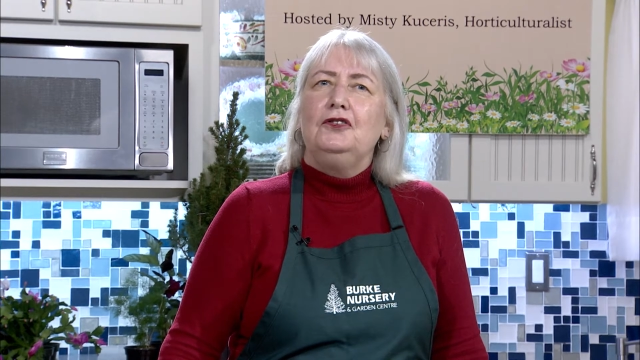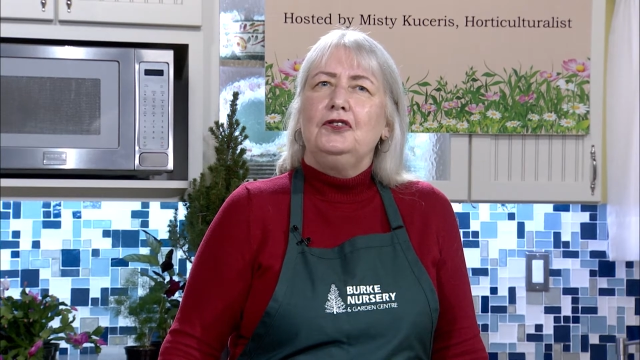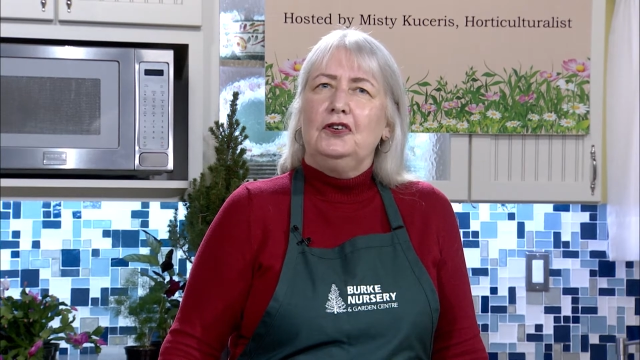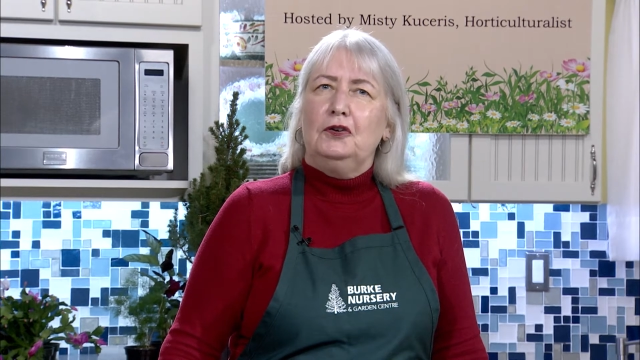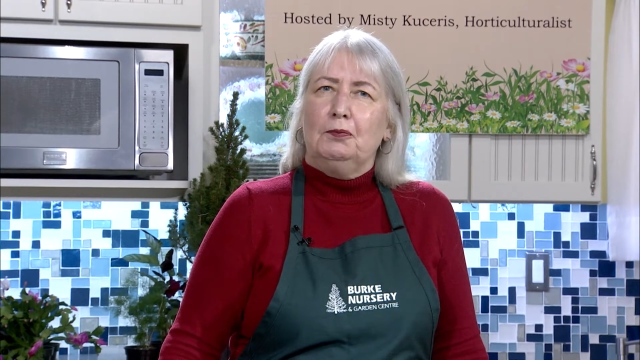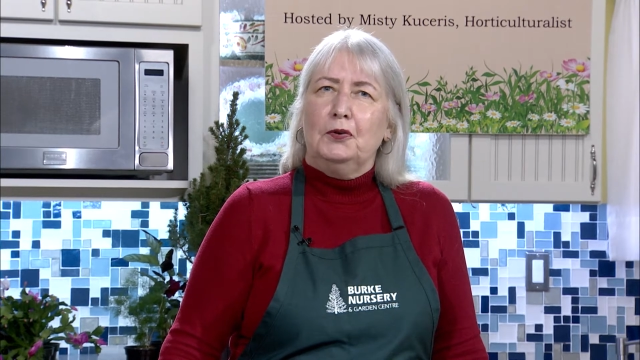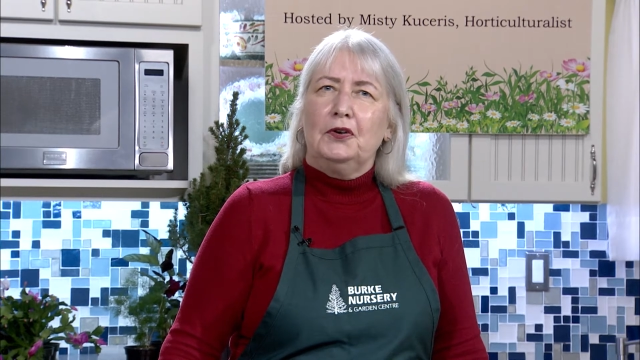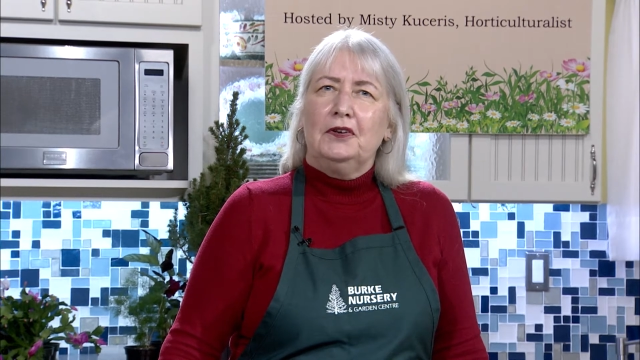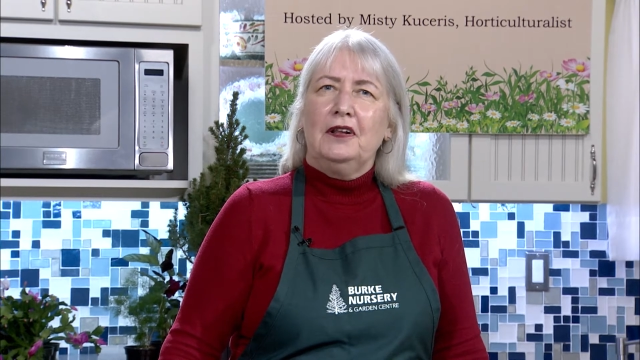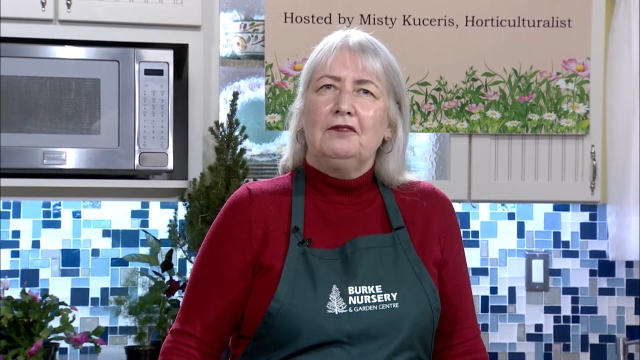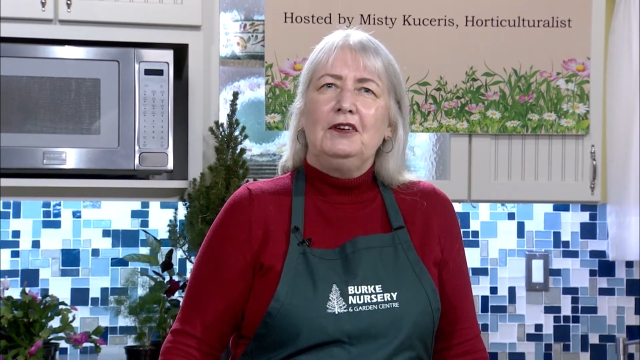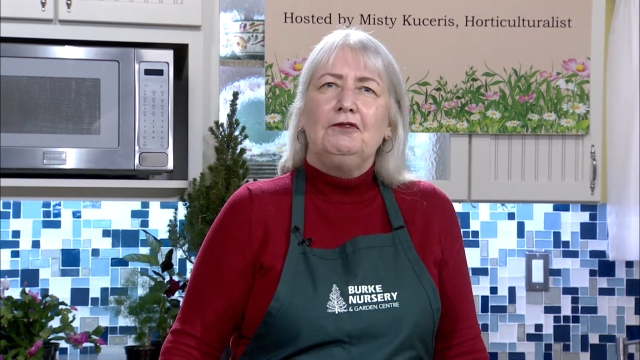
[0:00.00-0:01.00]
to your
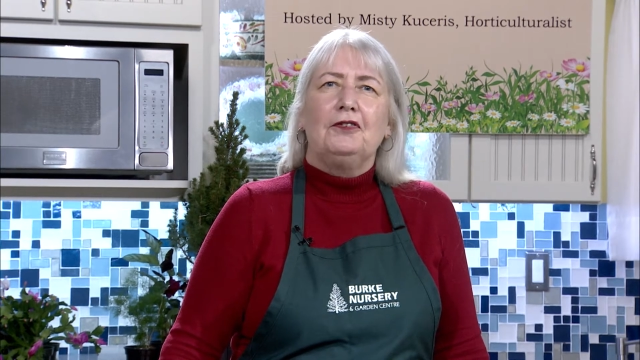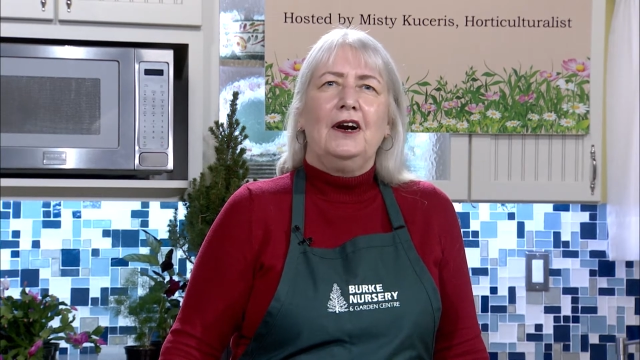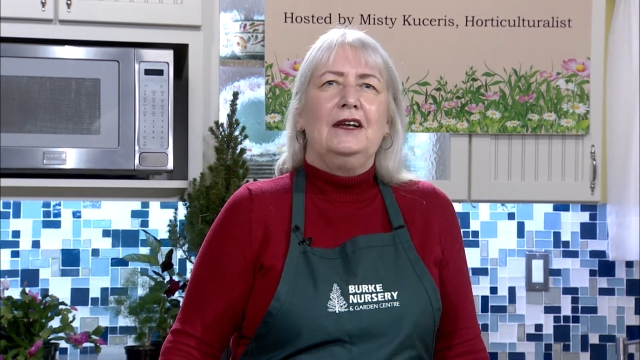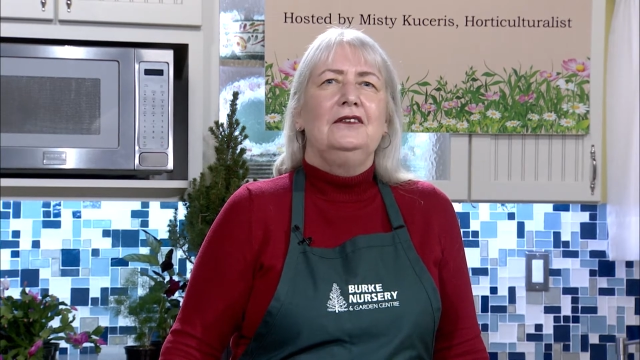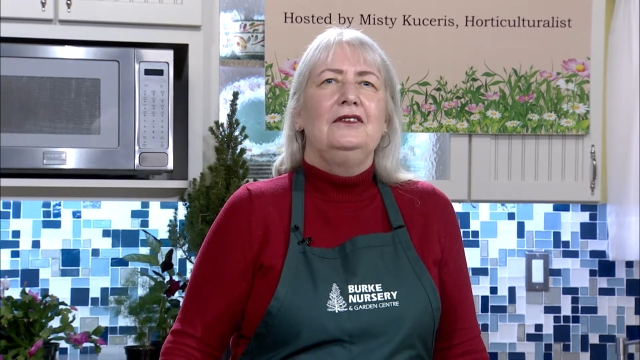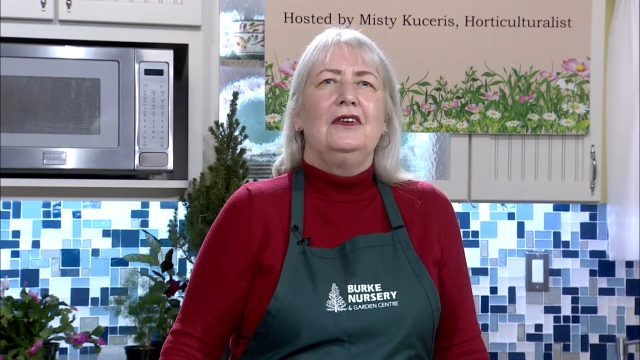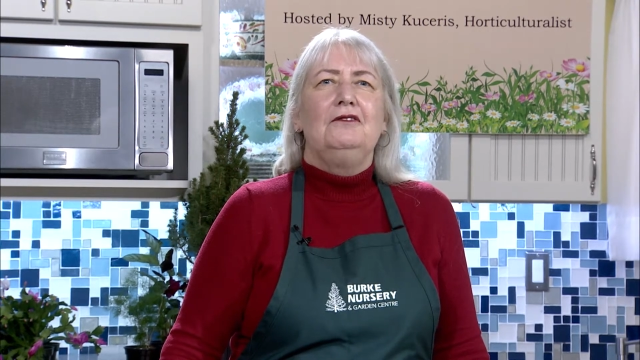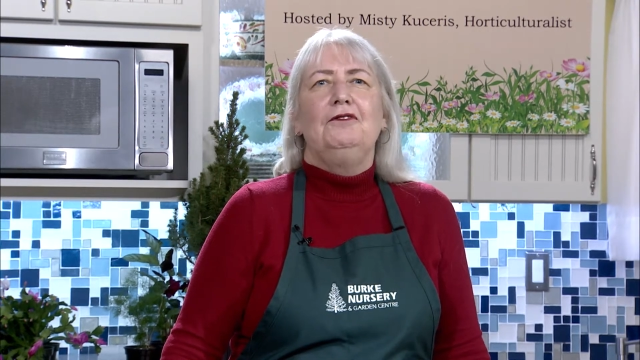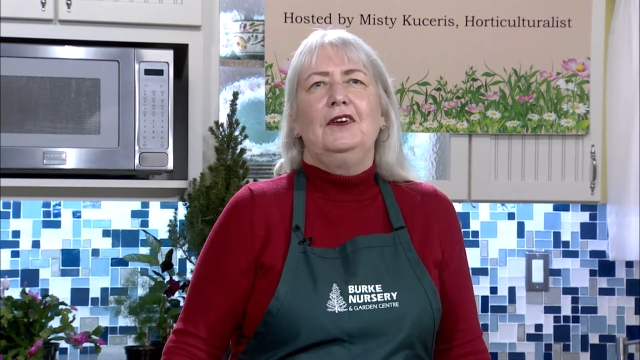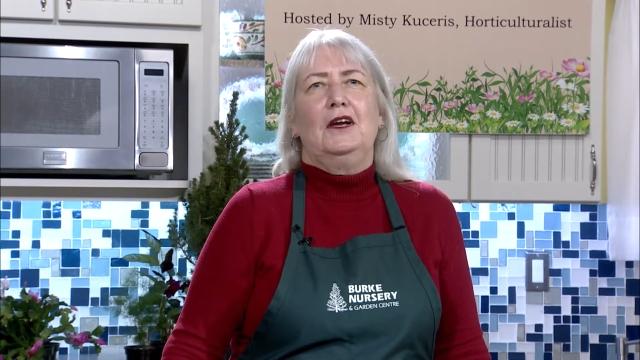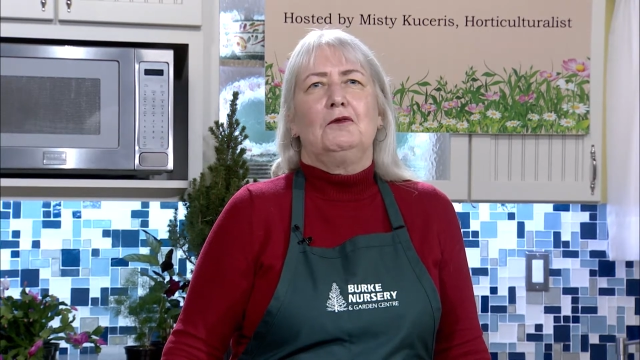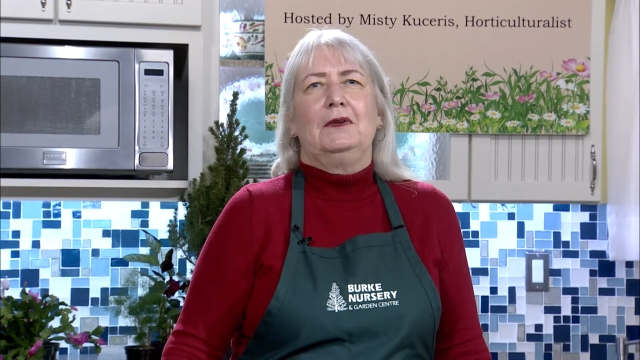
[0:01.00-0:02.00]
bird-loving friends and
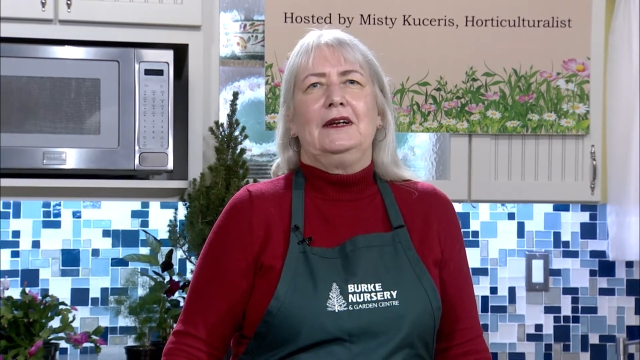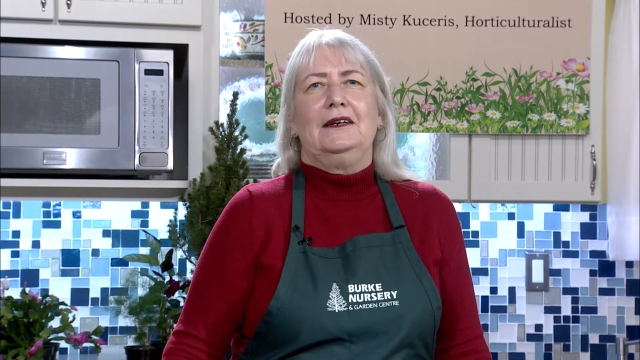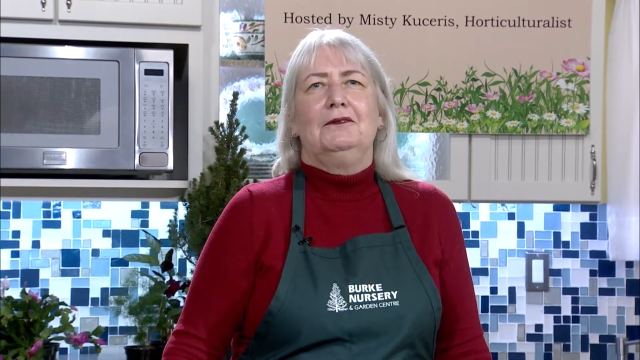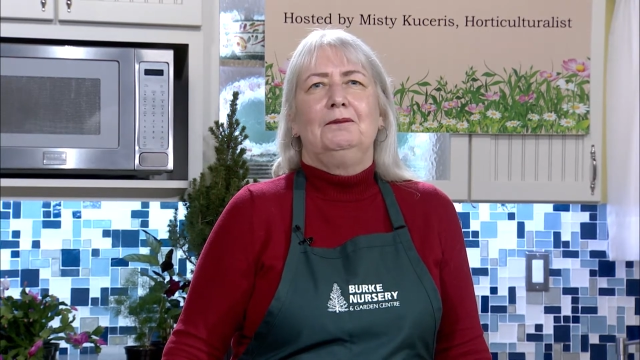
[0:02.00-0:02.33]
family.